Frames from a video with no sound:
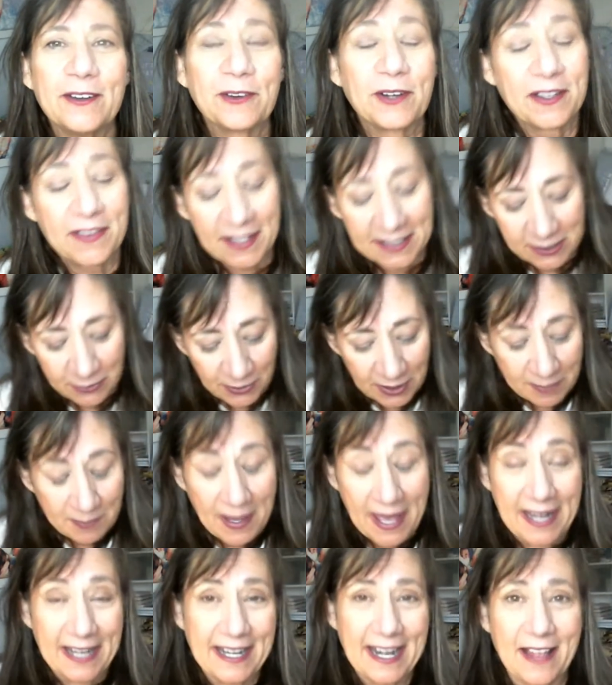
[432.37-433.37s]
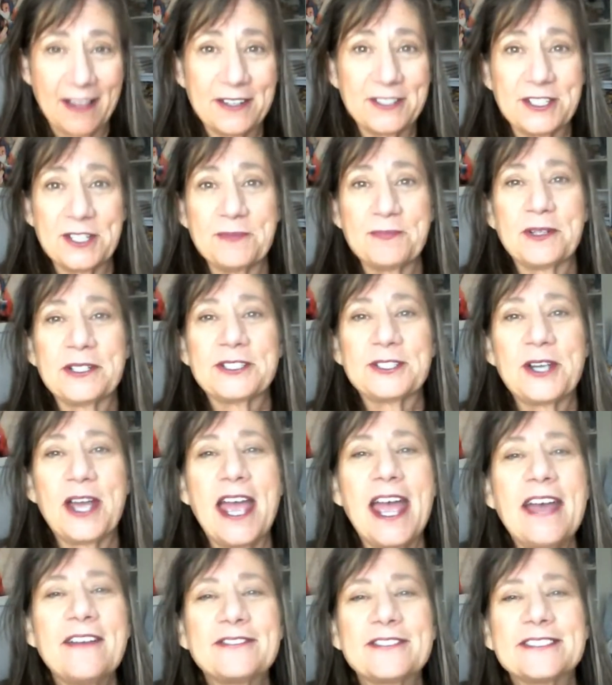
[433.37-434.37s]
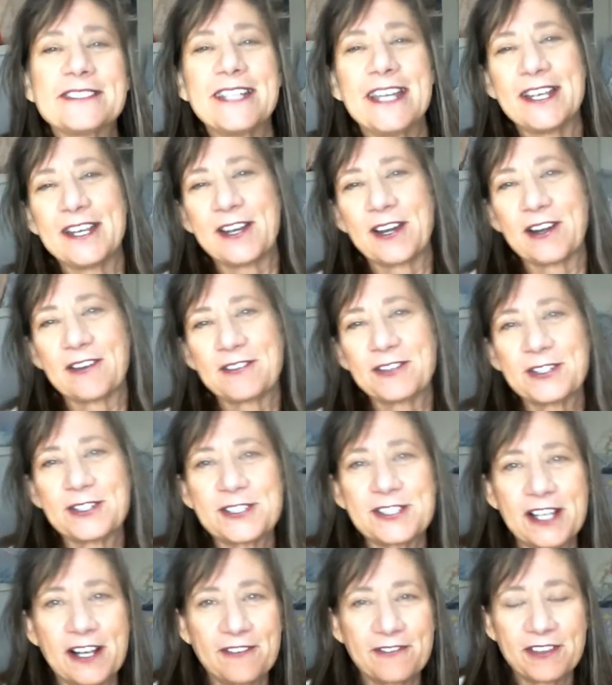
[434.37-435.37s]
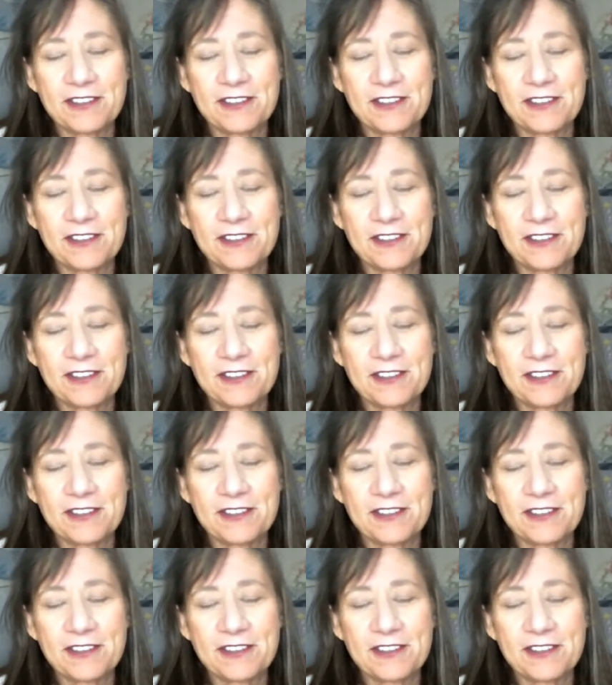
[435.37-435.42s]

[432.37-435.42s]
Okay, that's a really bad analogy, but you have to take care of yourself.